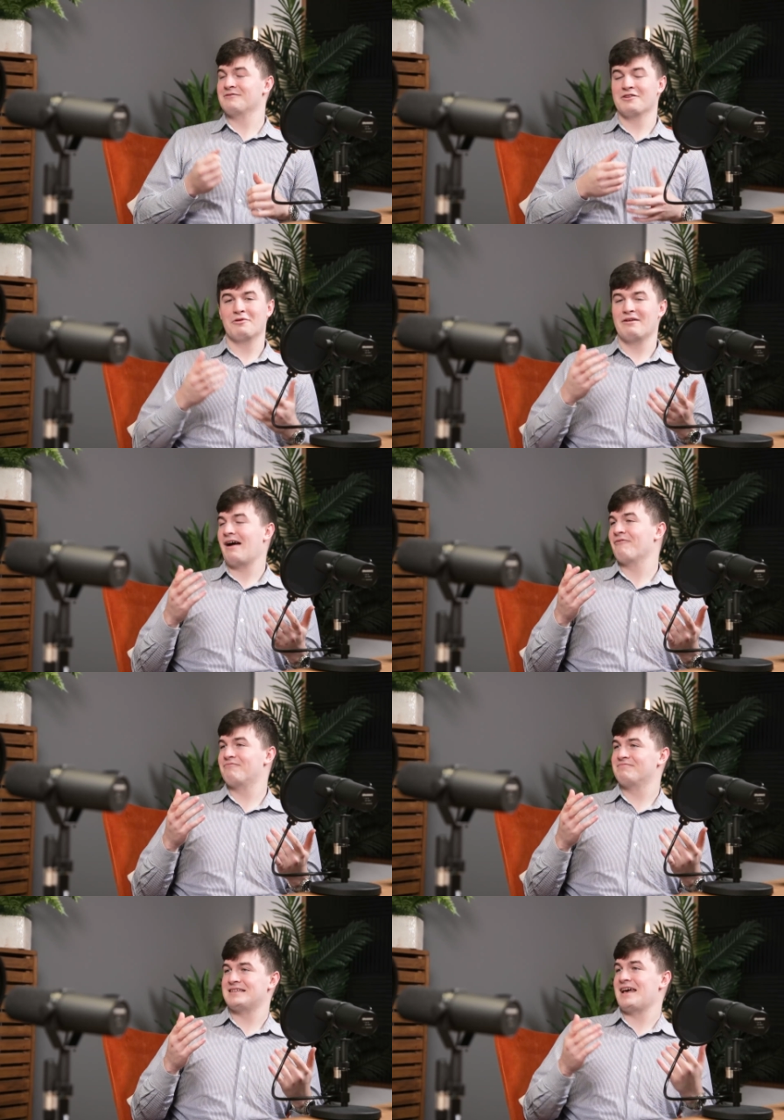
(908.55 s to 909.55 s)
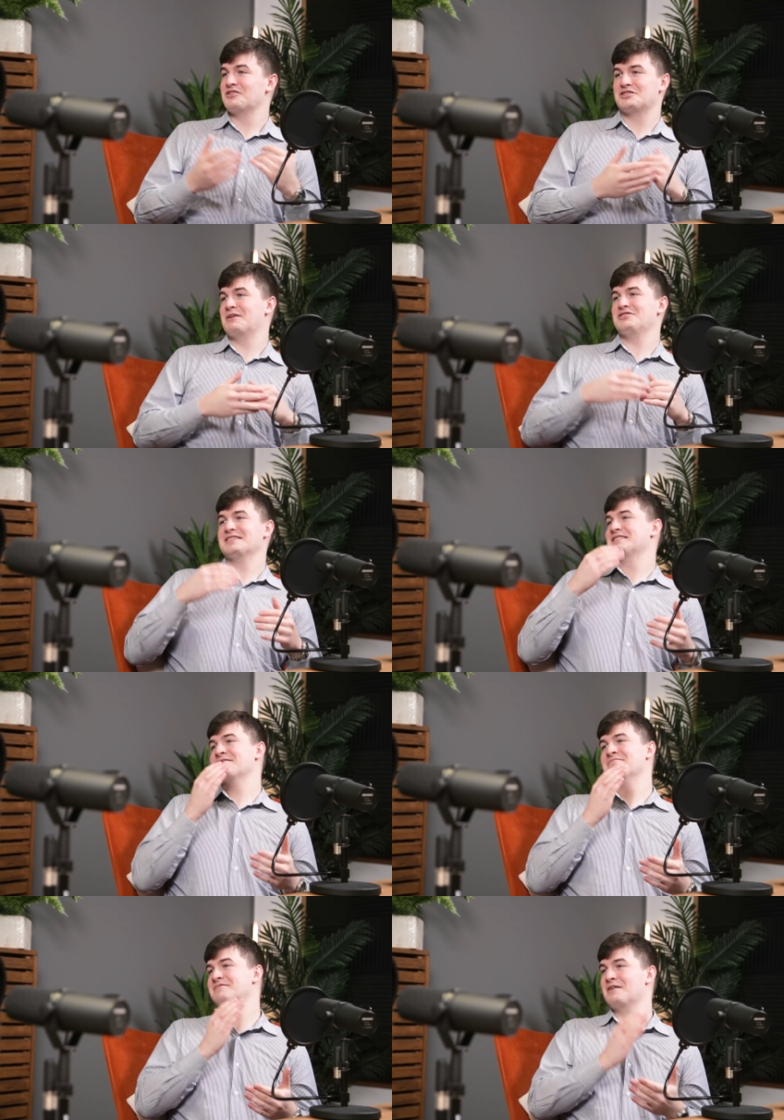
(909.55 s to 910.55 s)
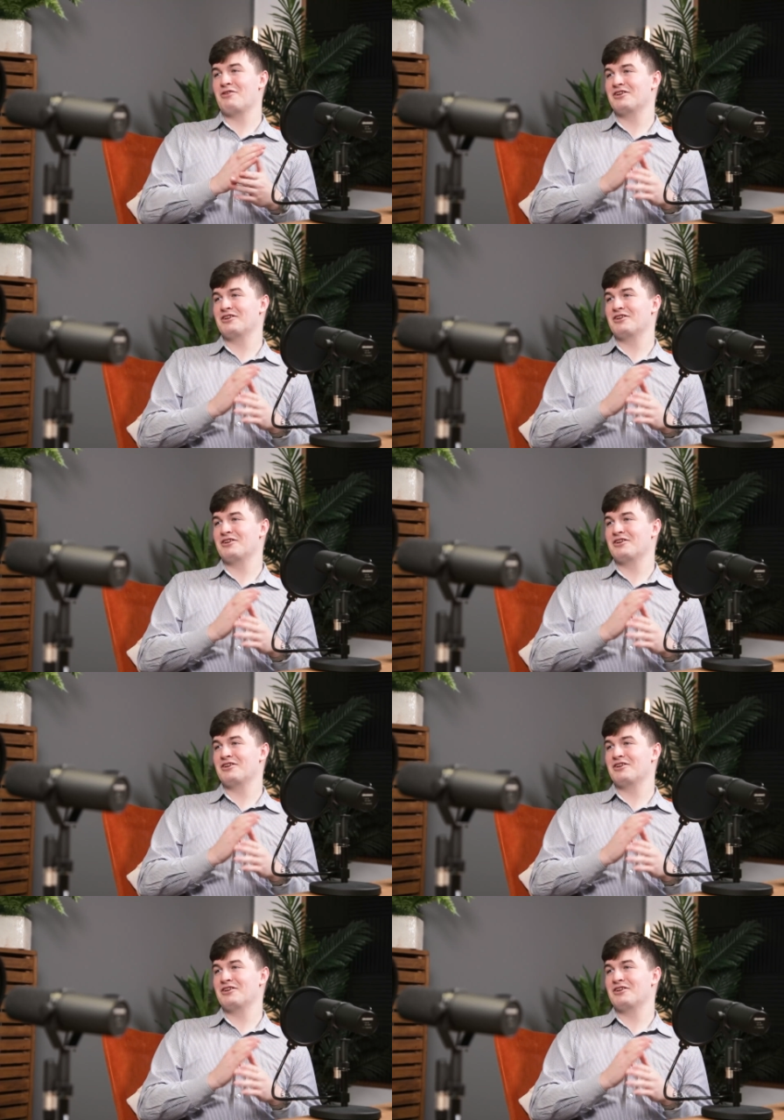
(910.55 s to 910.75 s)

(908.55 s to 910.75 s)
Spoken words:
You know, we have talent specialists and